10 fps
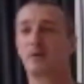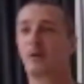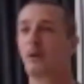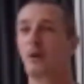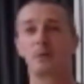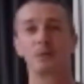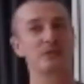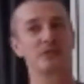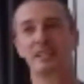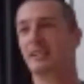Or we
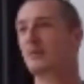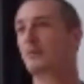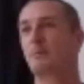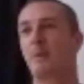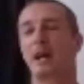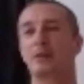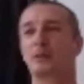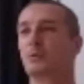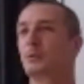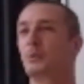see we might
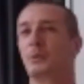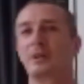do